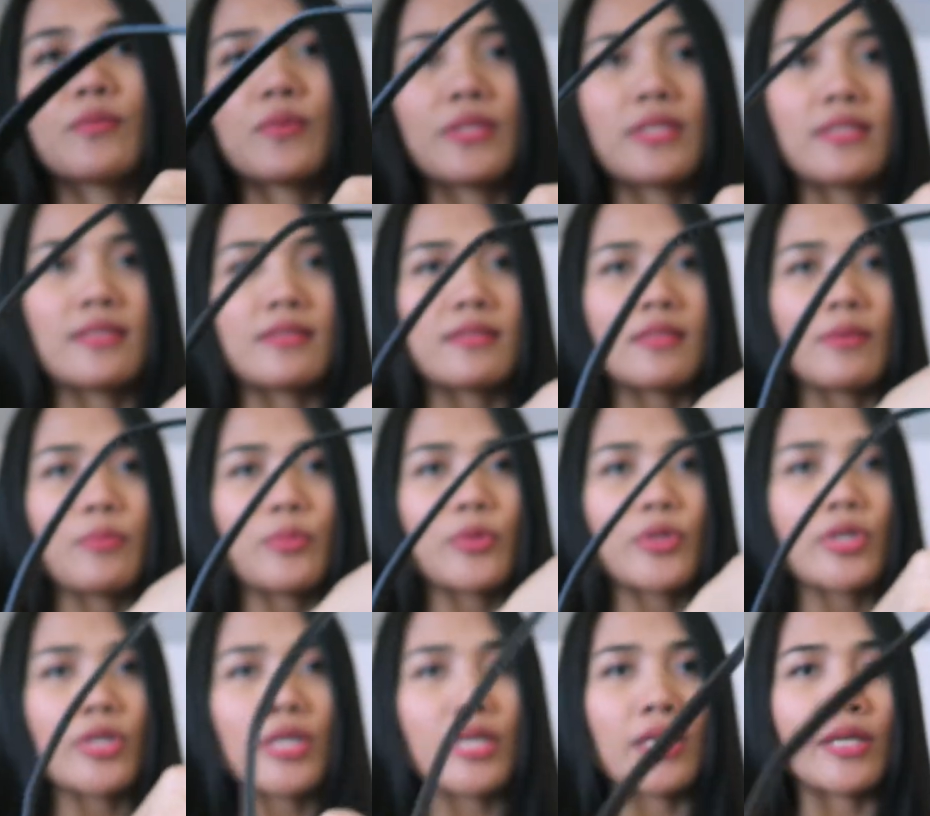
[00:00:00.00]
with the
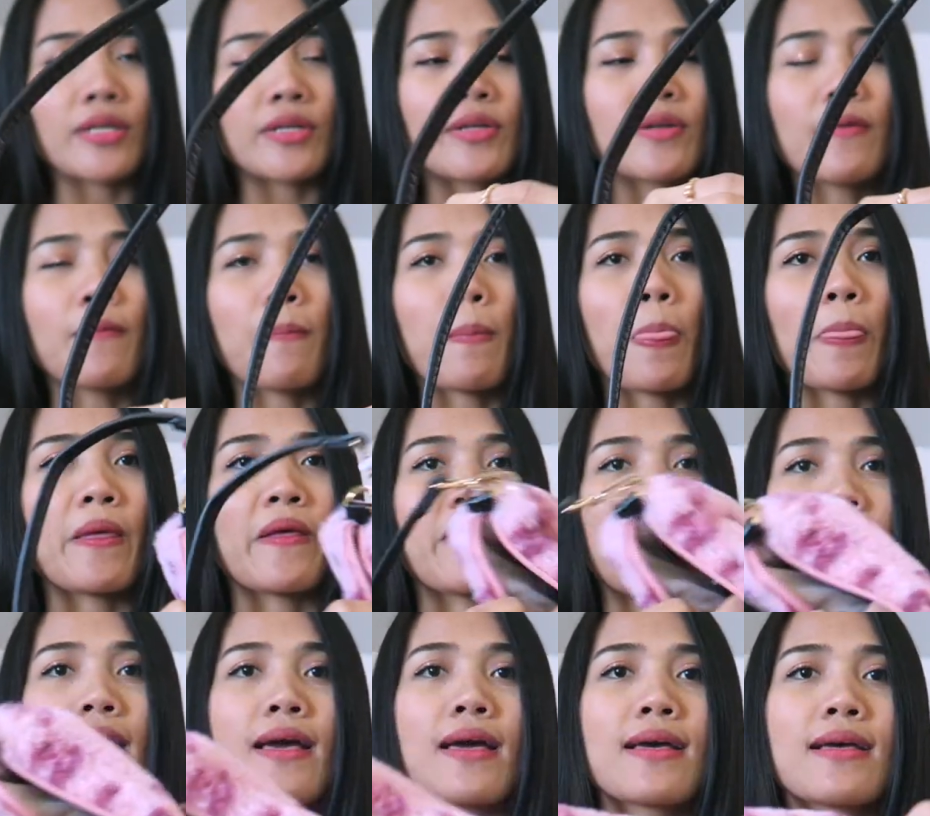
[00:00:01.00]
zipper here, it
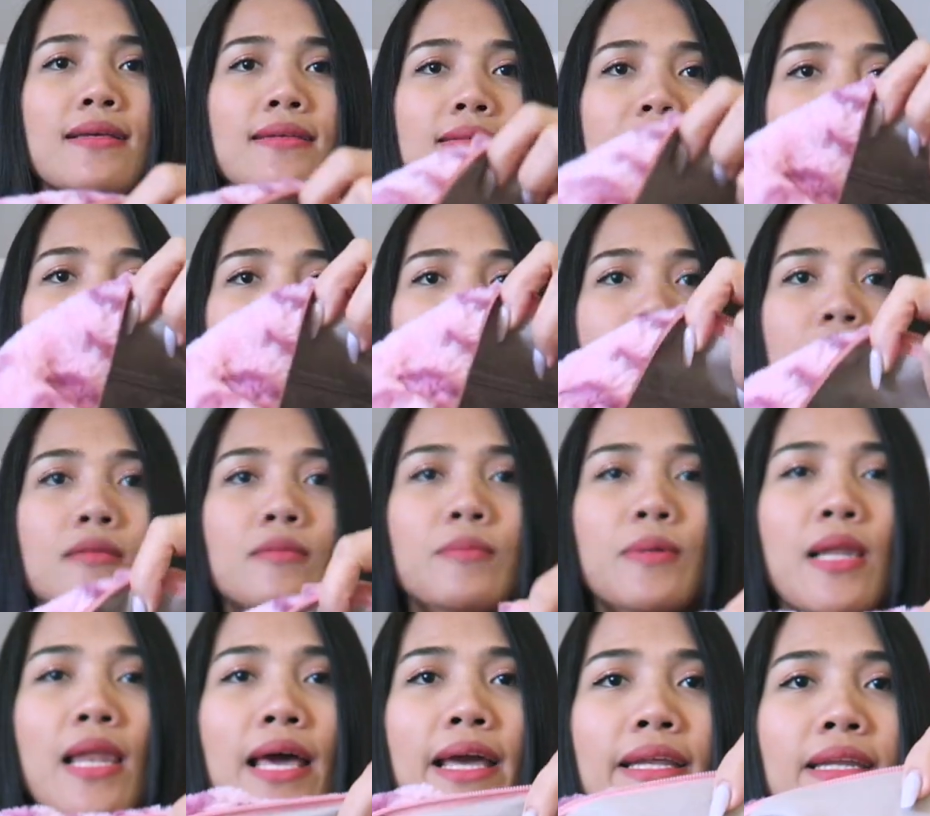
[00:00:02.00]
has
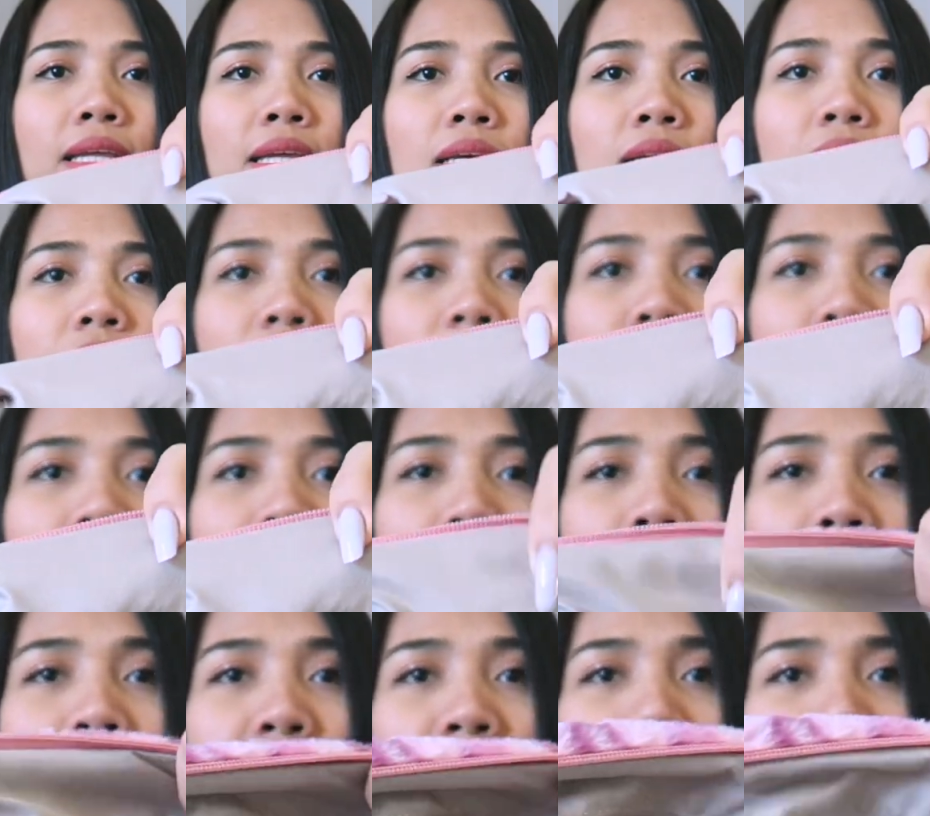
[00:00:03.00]
a lining
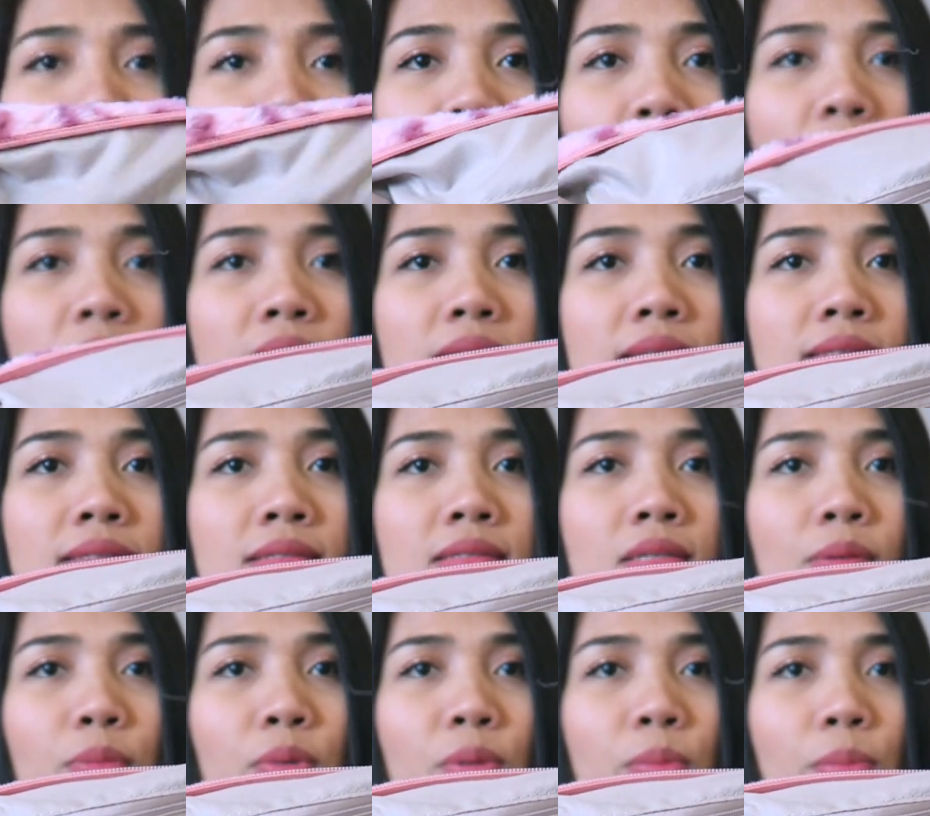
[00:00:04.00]
and with the one
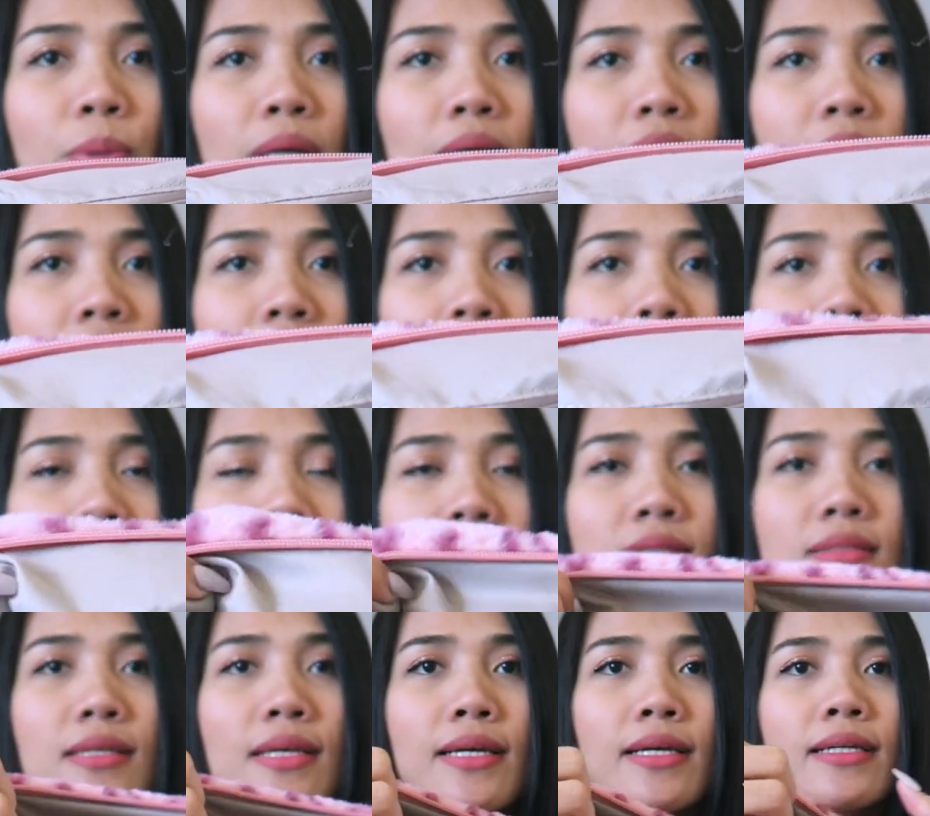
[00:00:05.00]
zipper pocket
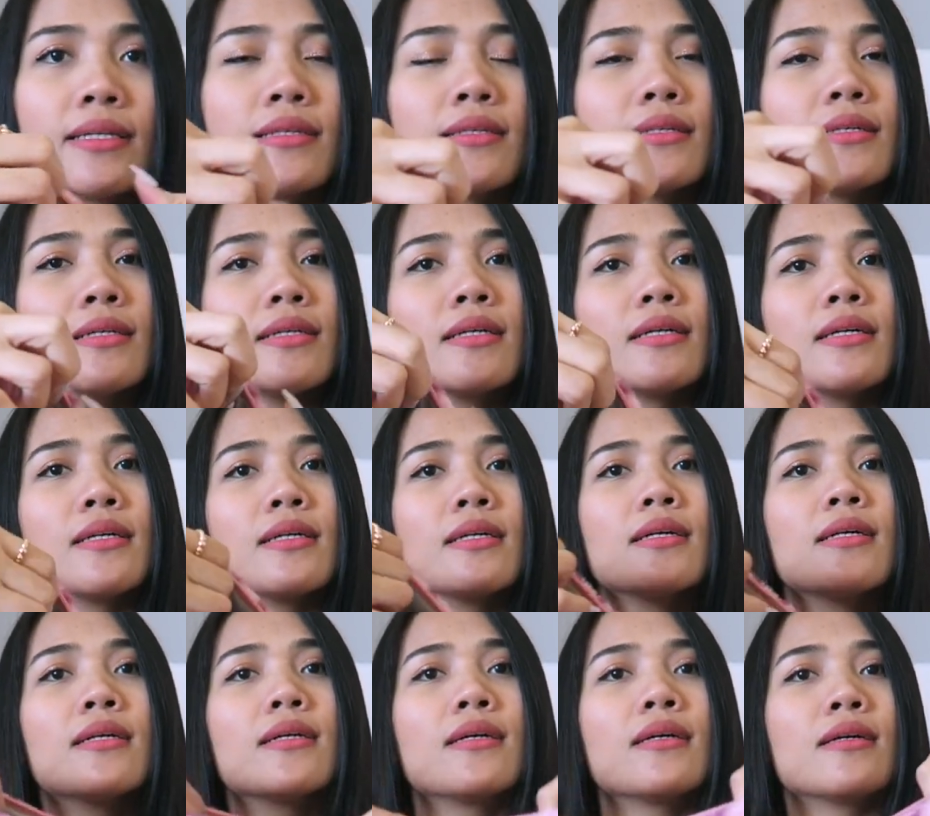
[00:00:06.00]
inside.
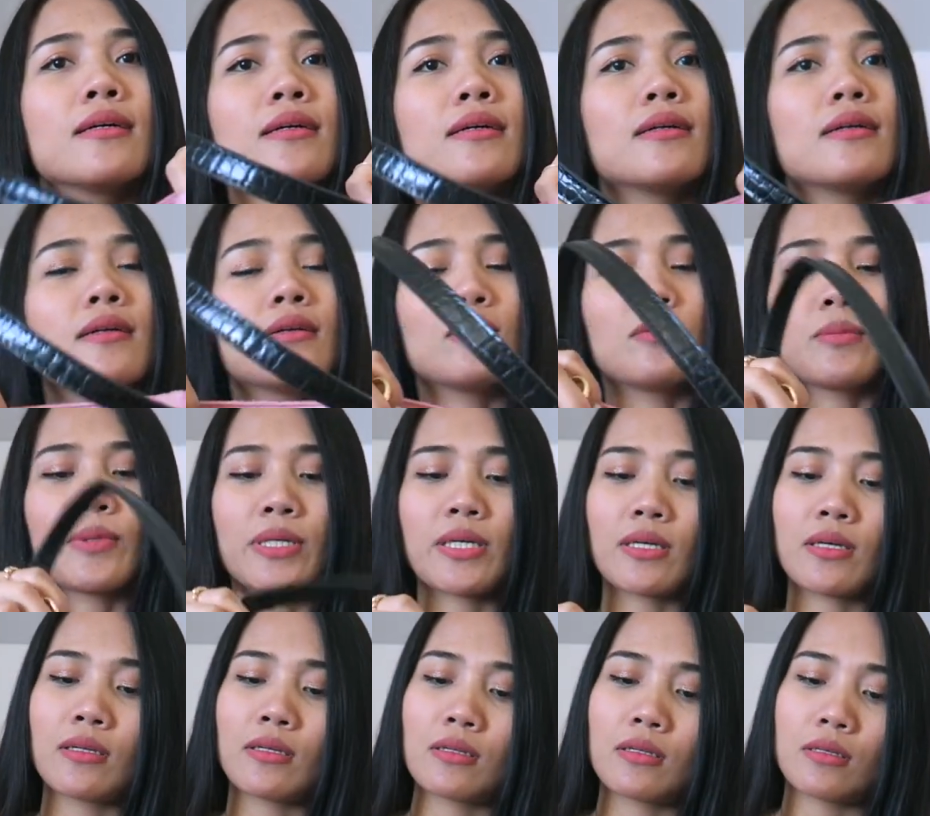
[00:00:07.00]
Oh my
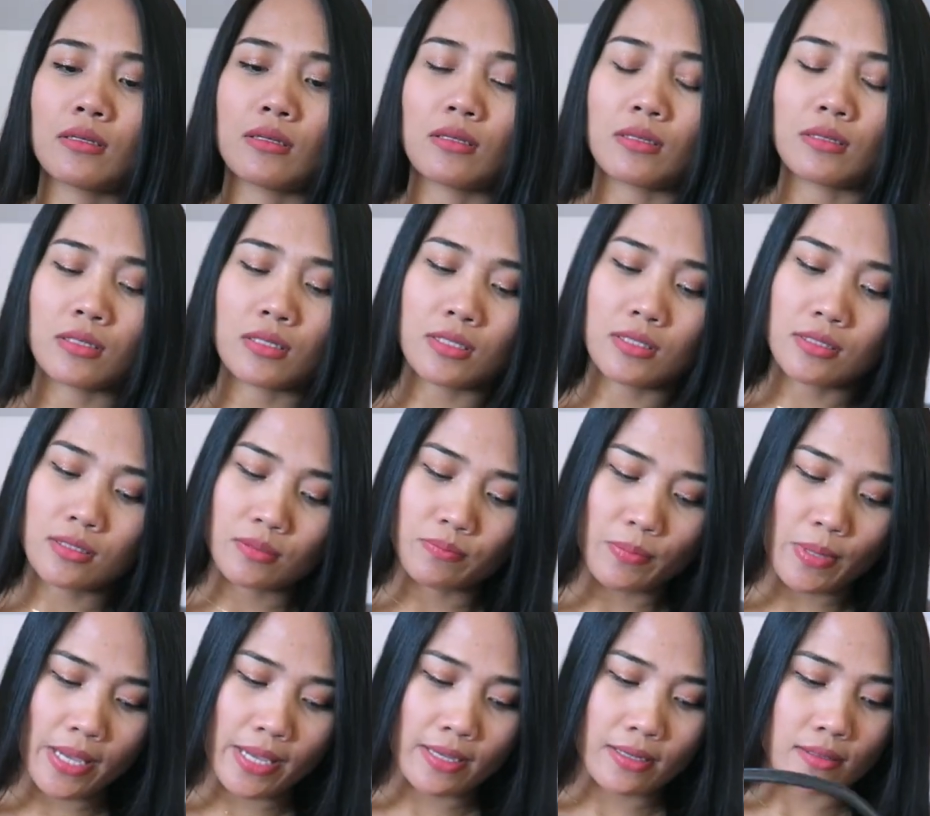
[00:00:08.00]
god, this
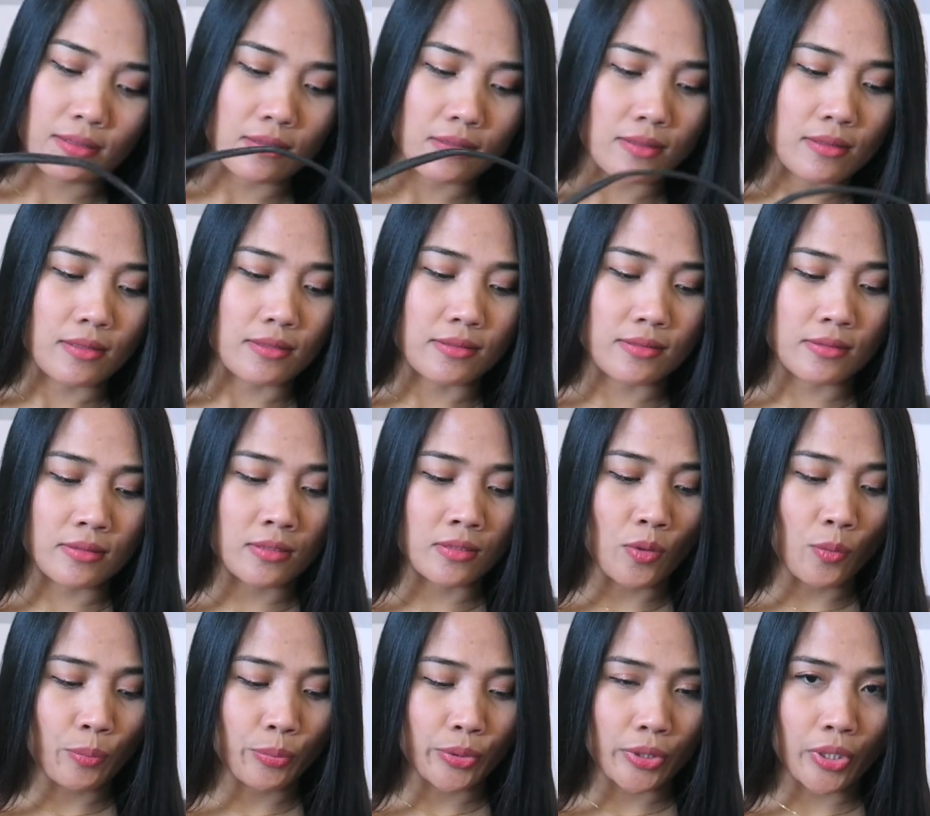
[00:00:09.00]
bag is
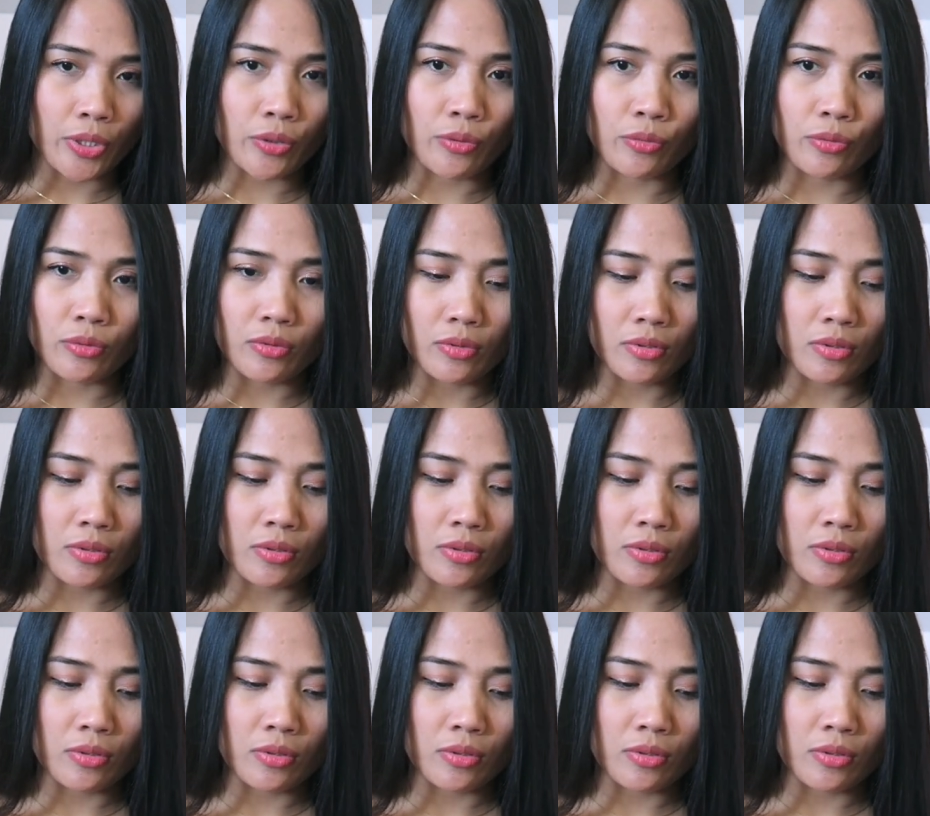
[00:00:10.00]
super cute.